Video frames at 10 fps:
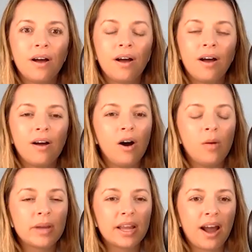Photo.
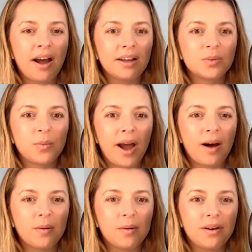Oh my gosh.
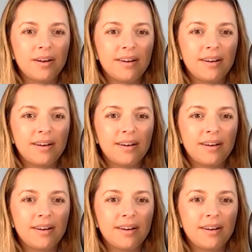Wow.